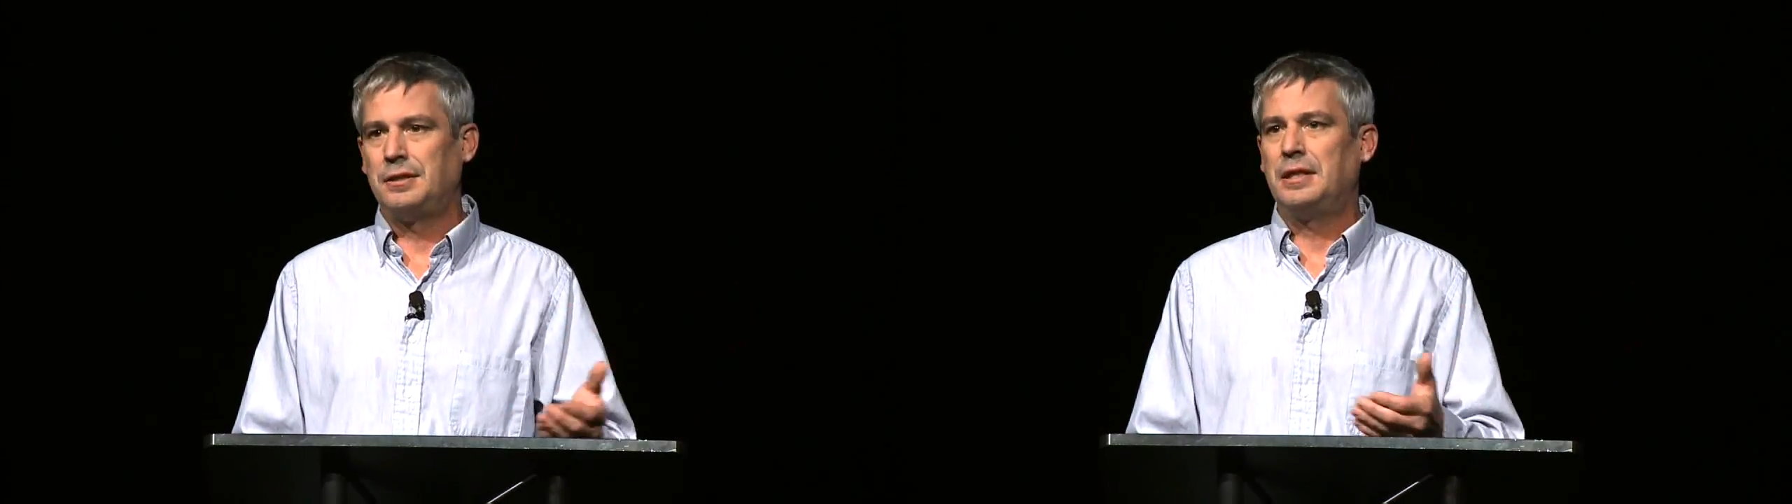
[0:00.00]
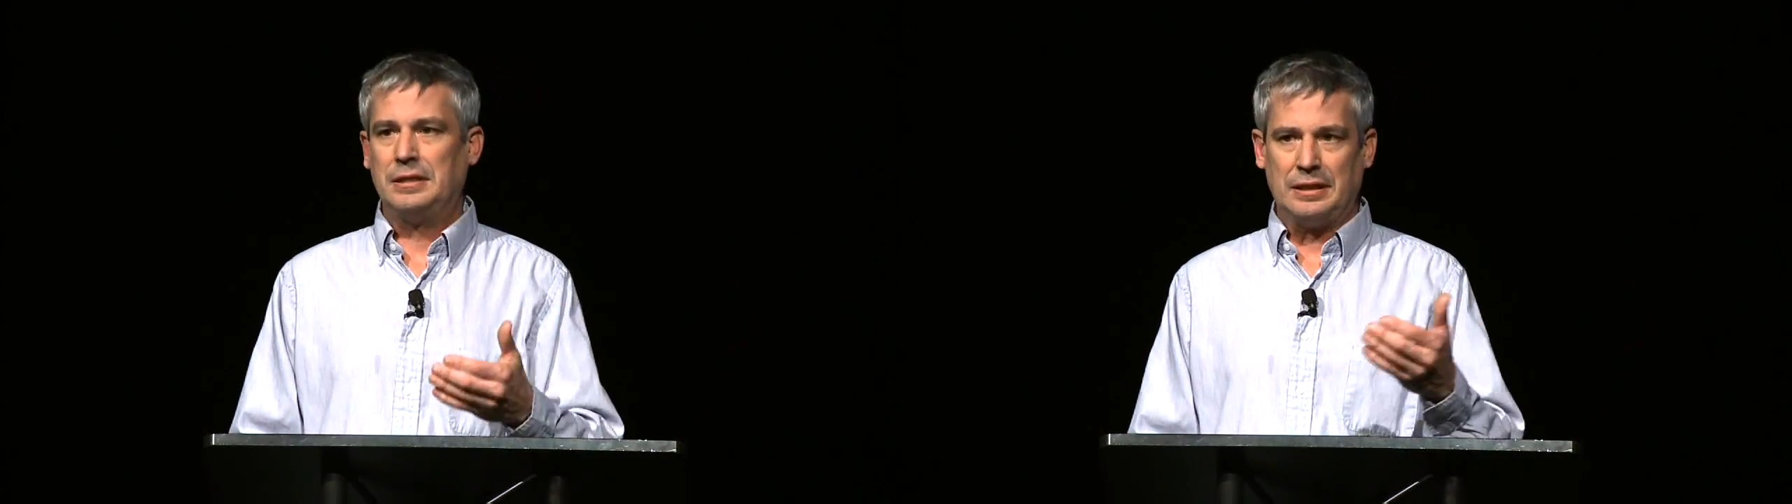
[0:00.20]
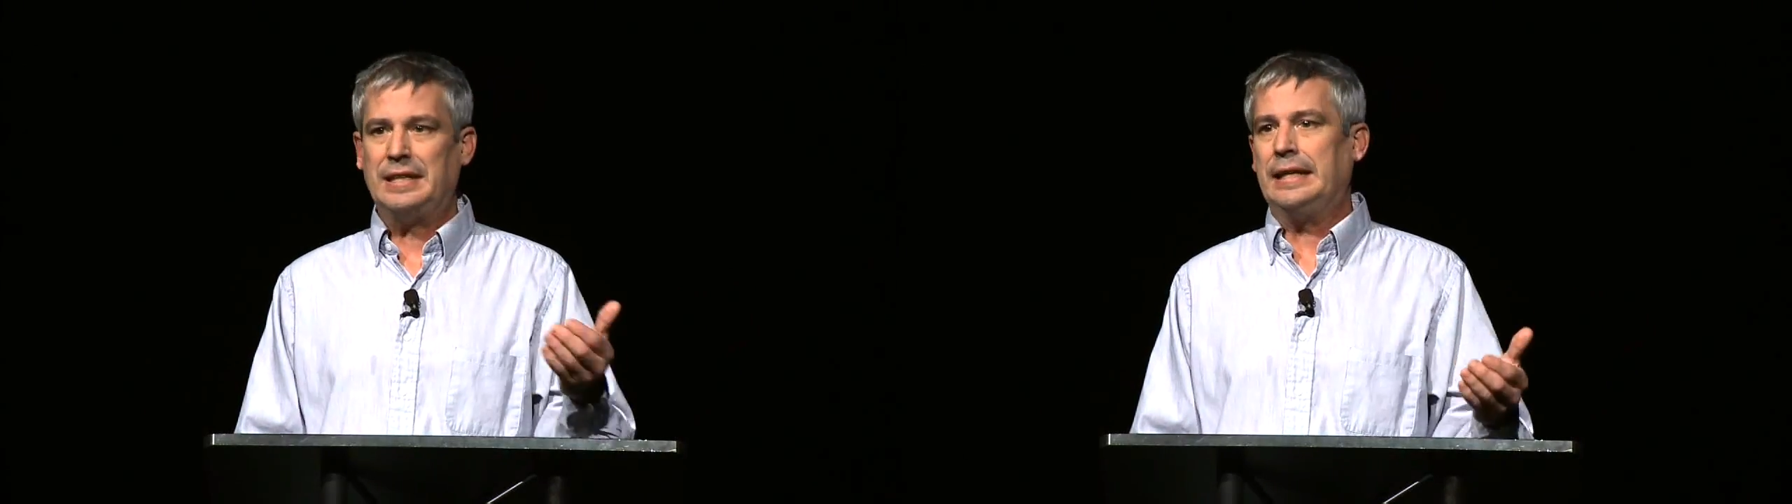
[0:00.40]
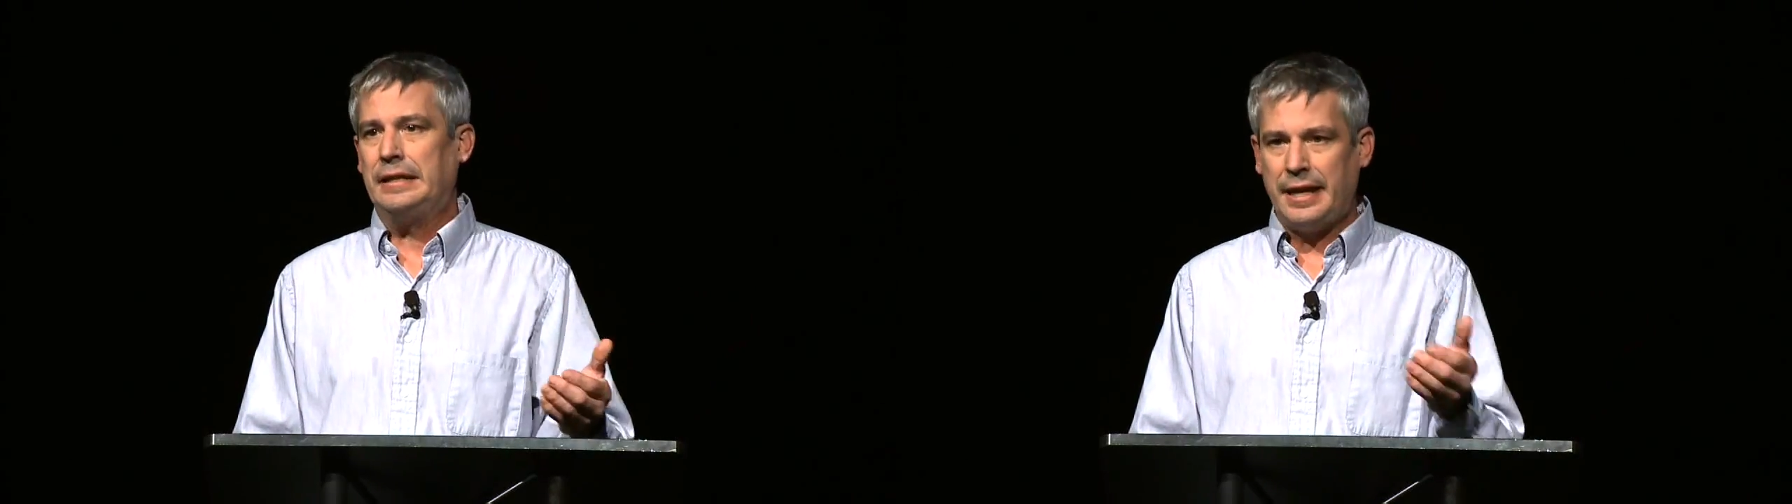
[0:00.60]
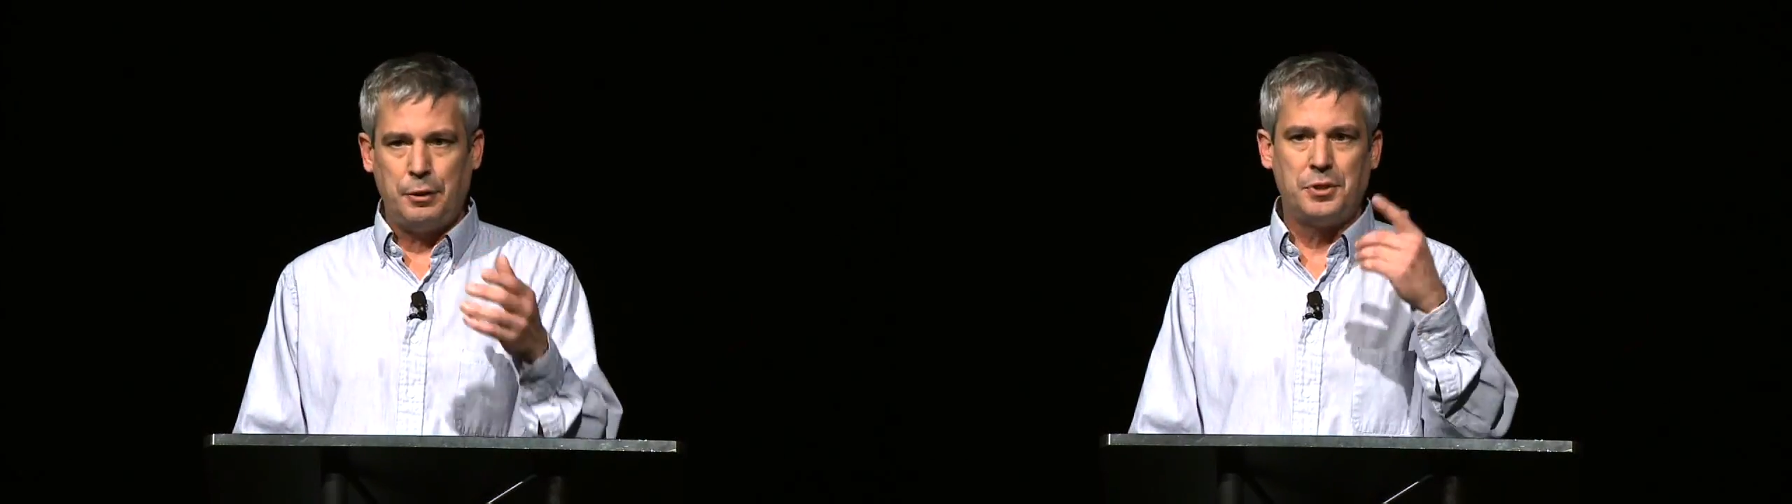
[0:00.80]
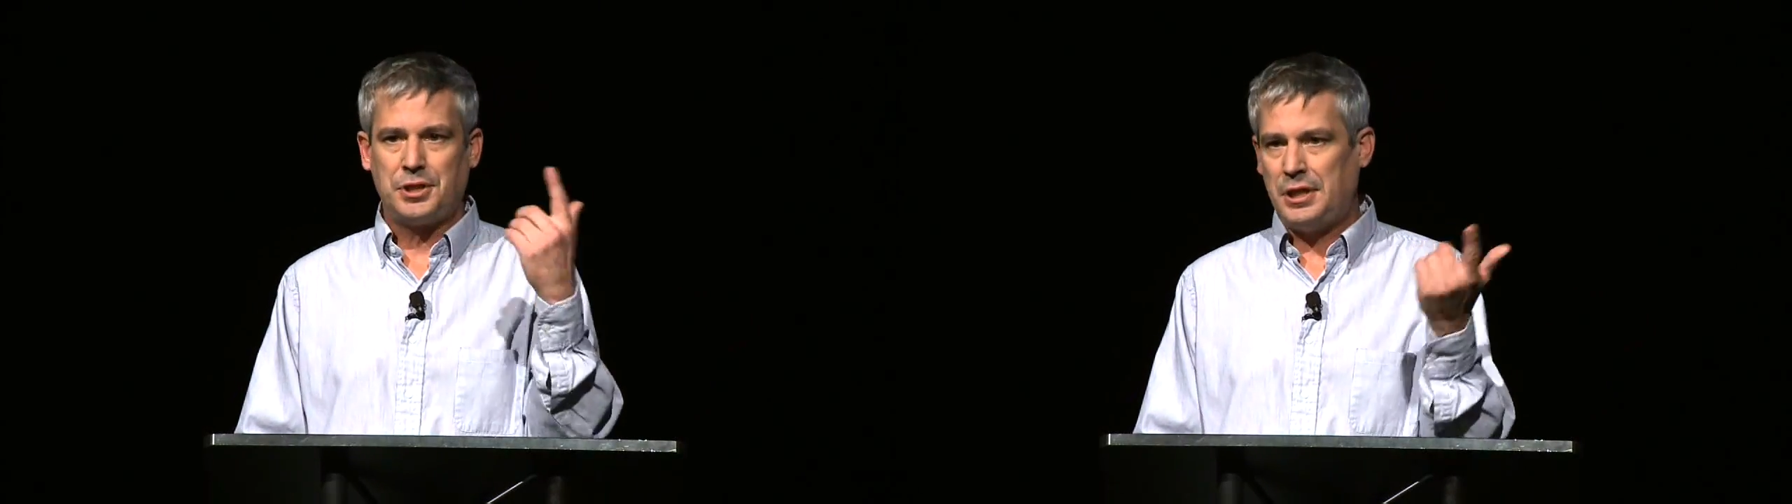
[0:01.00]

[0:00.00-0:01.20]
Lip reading: that the DNA was a